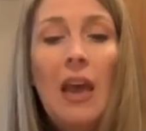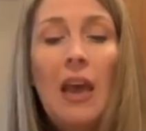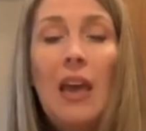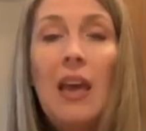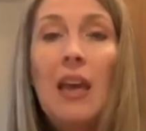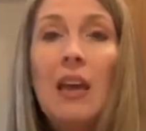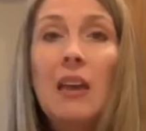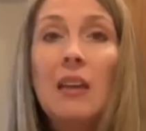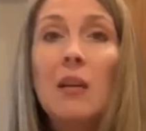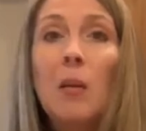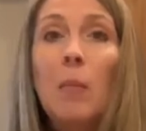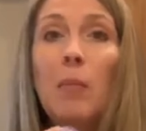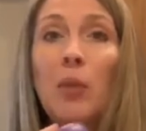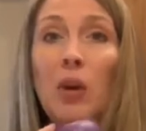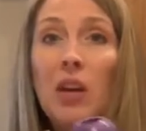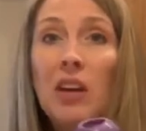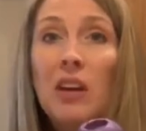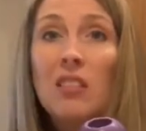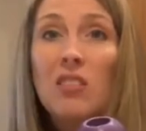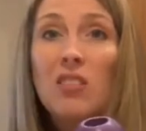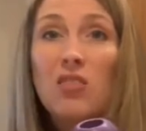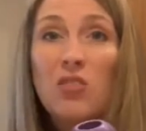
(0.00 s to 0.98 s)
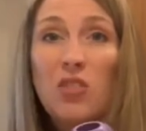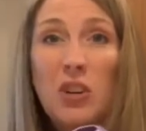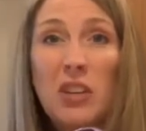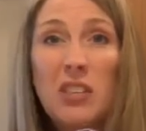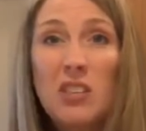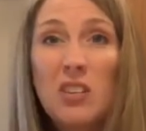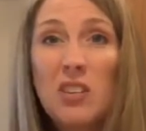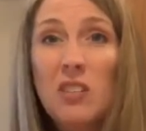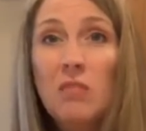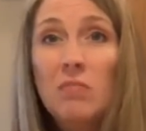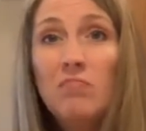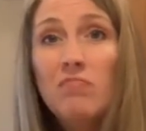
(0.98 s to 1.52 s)
and put it in the
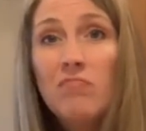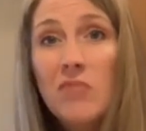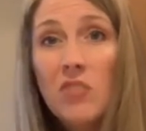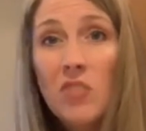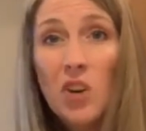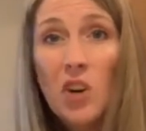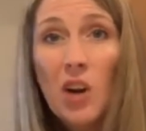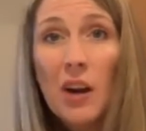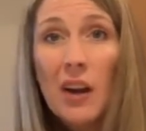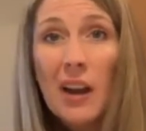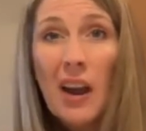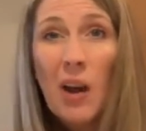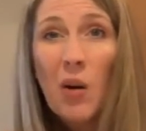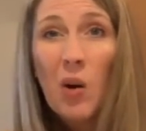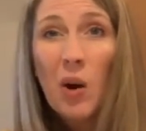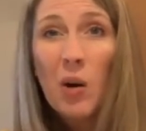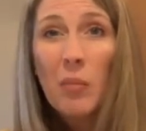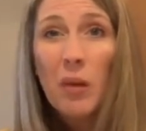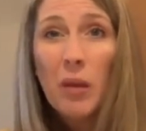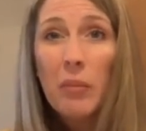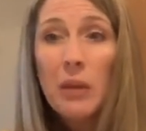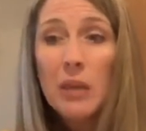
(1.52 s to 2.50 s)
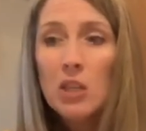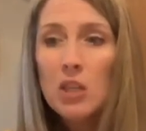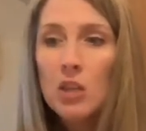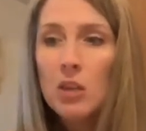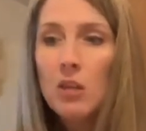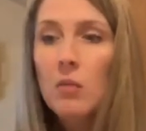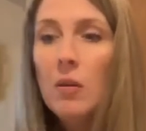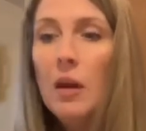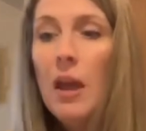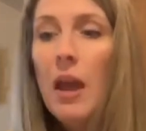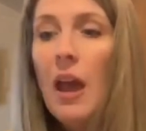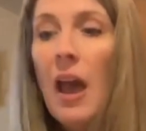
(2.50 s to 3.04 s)
freezer for an hour, maybe
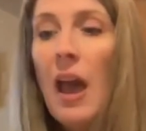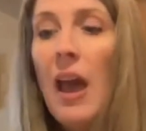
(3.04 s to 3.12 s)
2.